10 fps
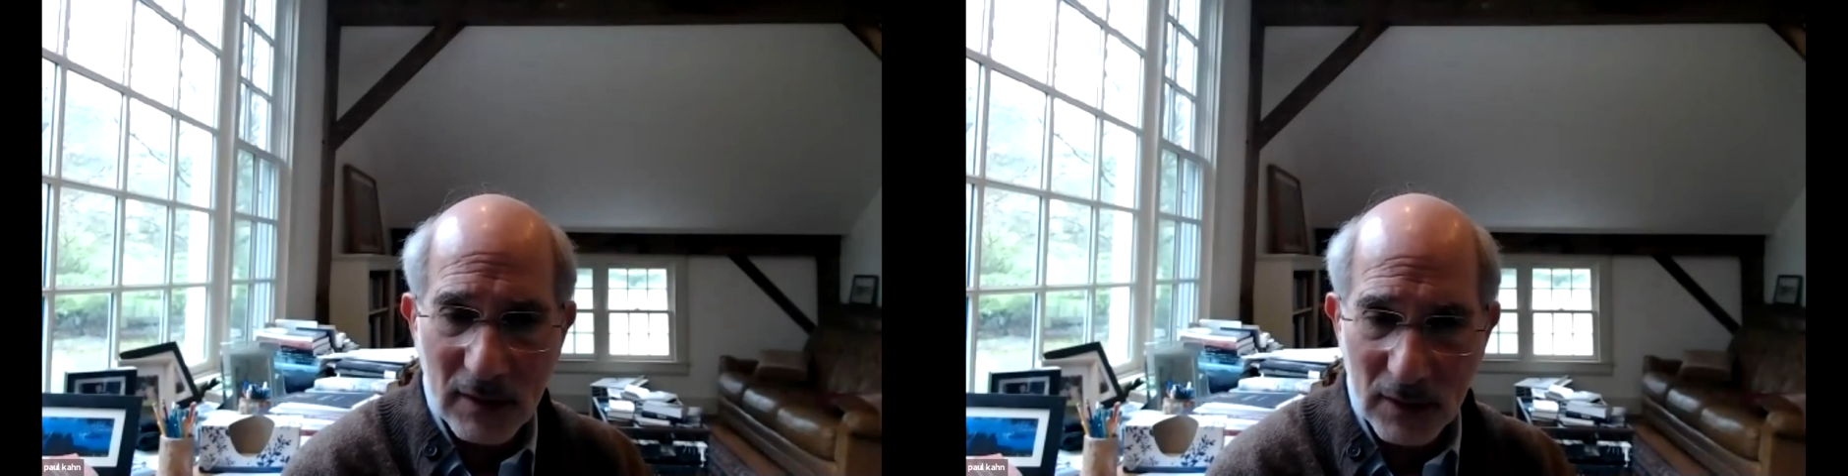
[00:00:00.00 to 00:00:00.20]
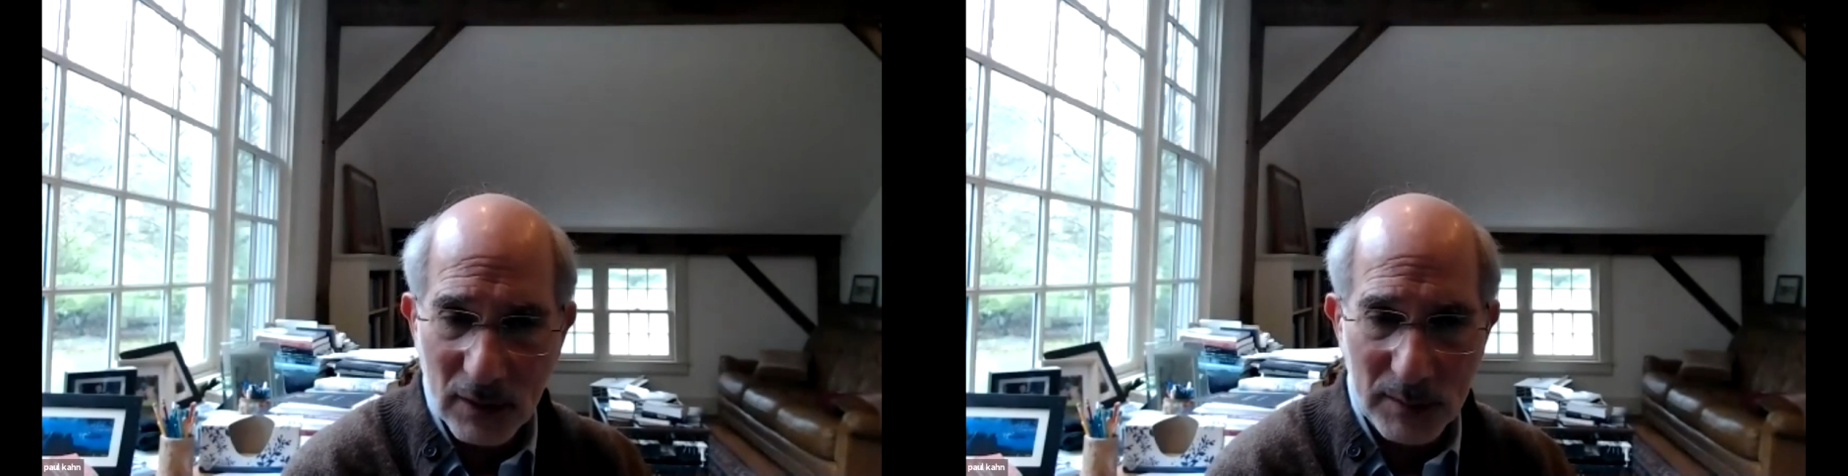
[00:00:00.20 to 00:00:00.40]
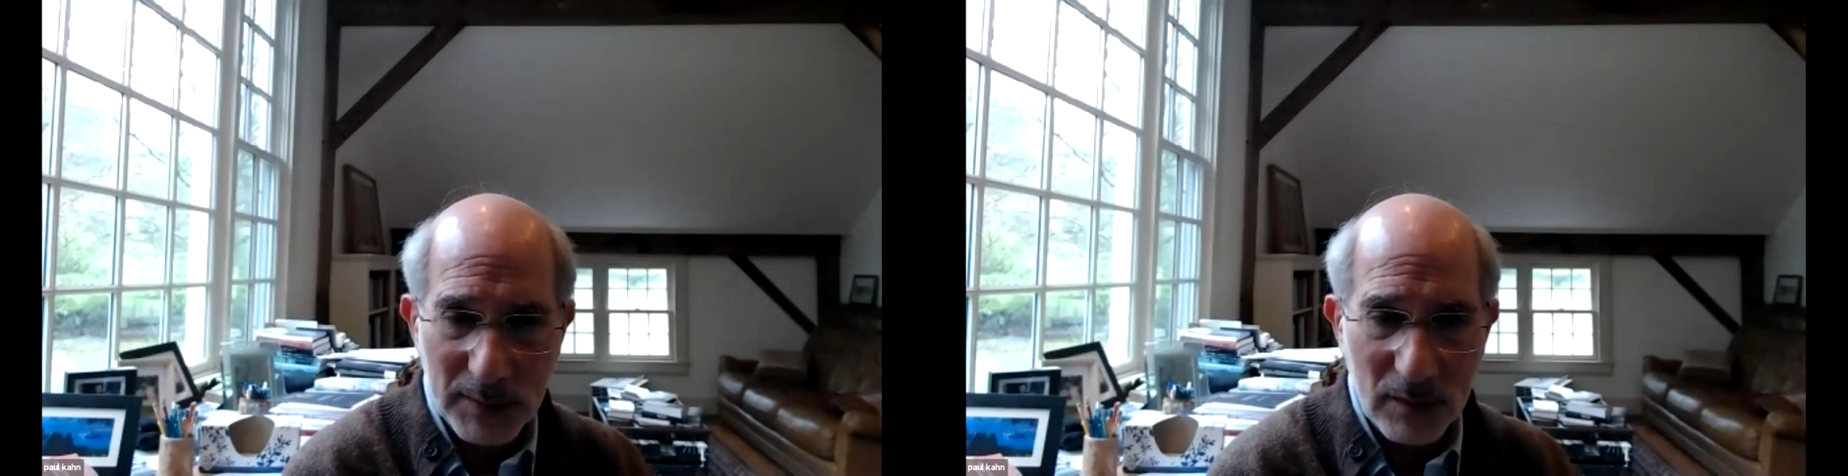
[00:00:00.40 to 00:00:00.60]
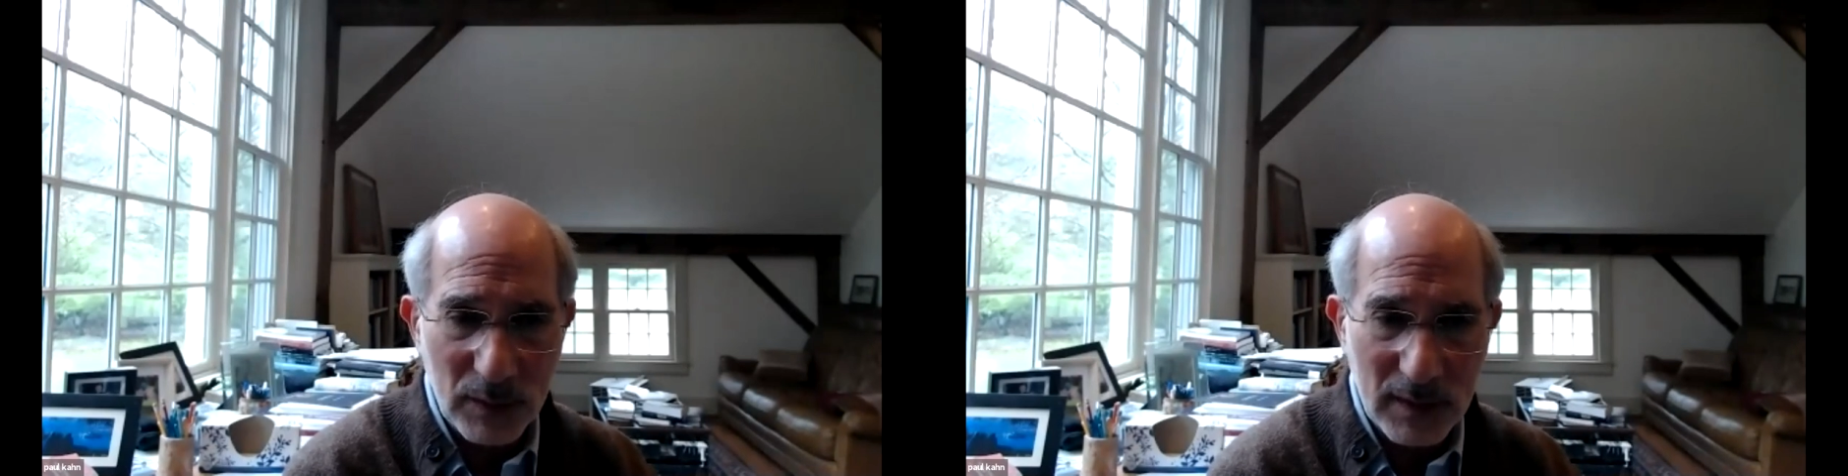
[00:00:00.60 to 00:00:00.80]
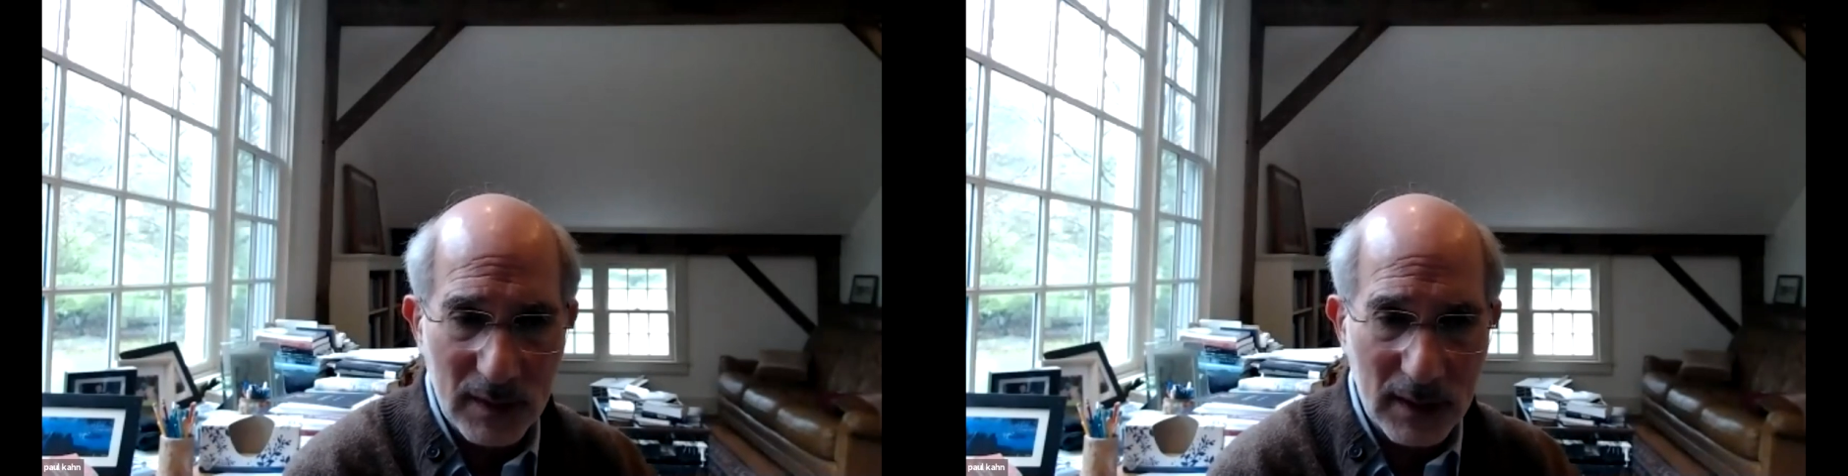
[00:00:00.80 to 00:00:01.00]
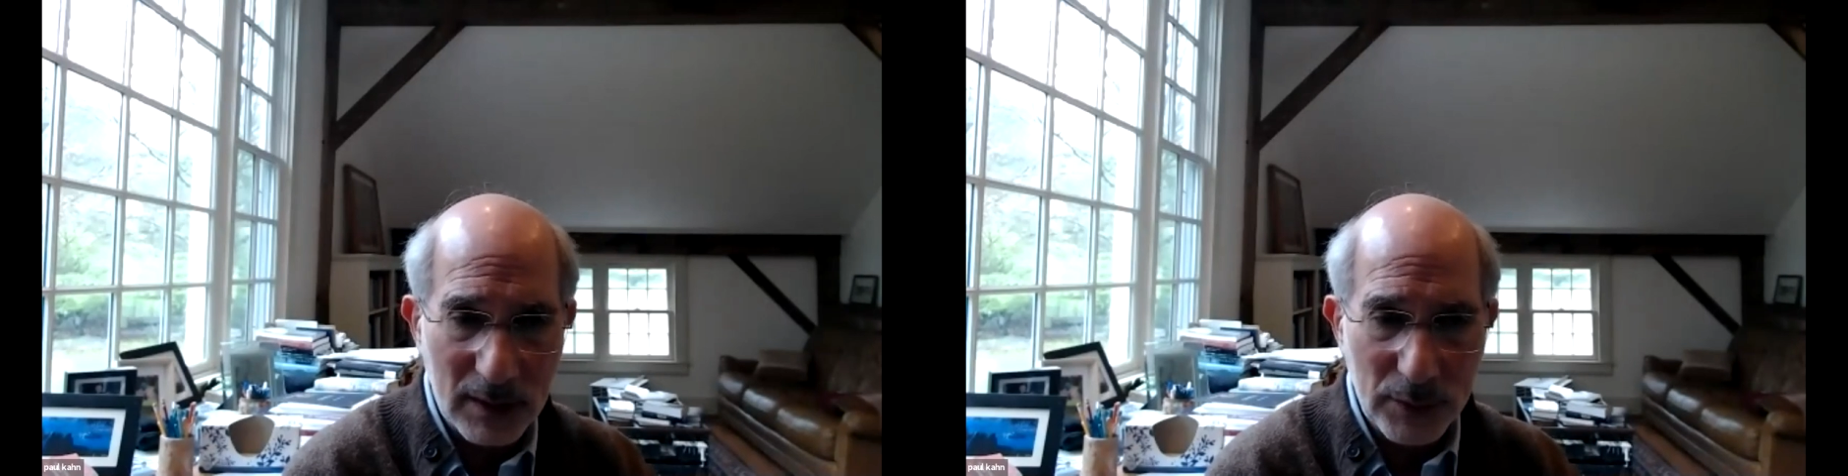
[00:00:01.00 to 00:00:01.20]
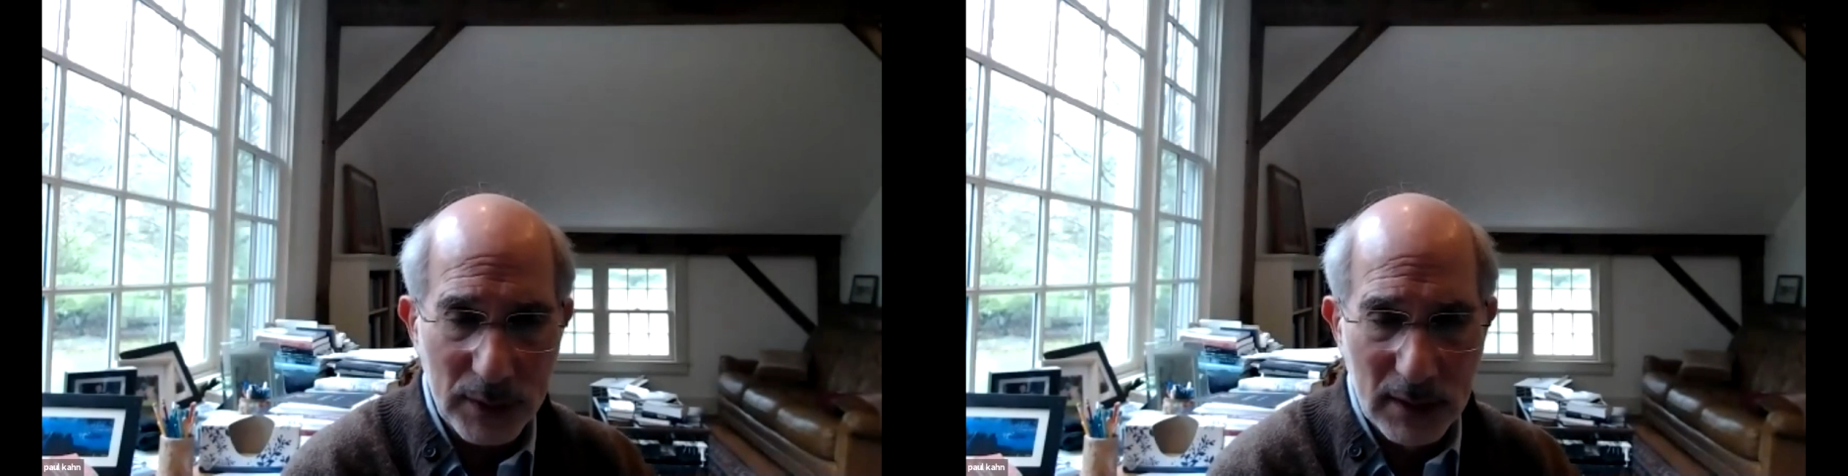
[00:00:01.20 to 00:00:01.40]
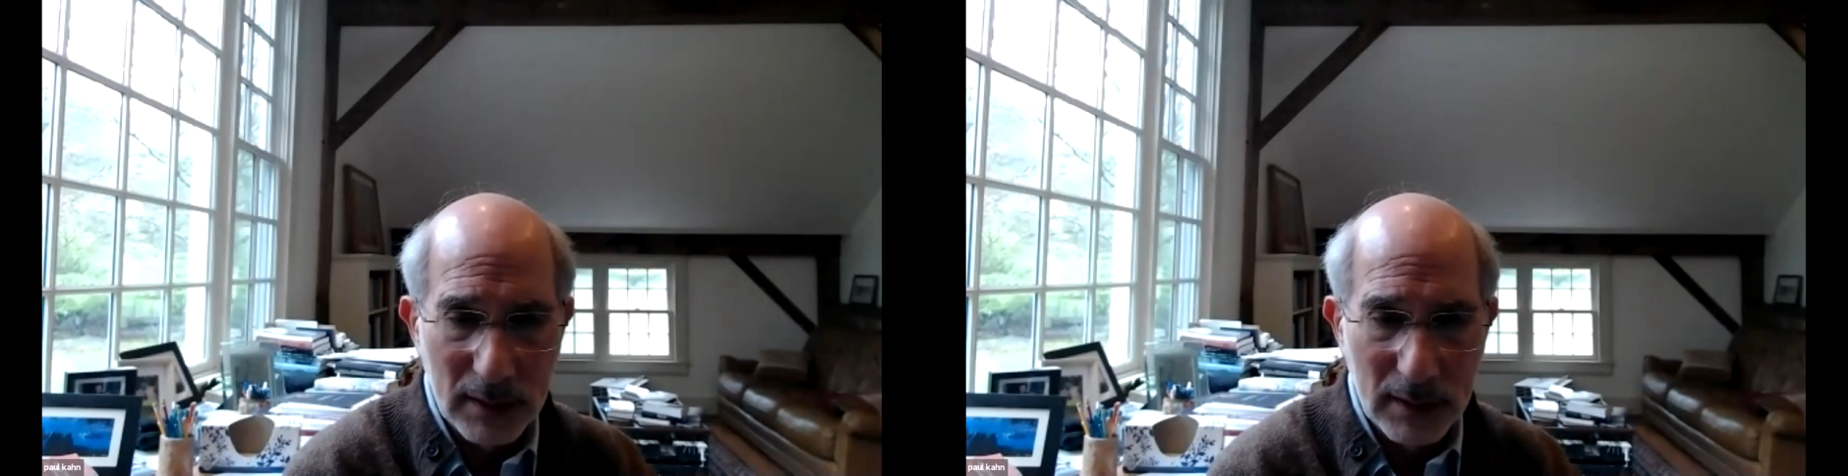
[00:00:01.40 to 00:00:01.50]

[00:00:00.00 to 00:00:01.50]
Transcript: disagreements within the country.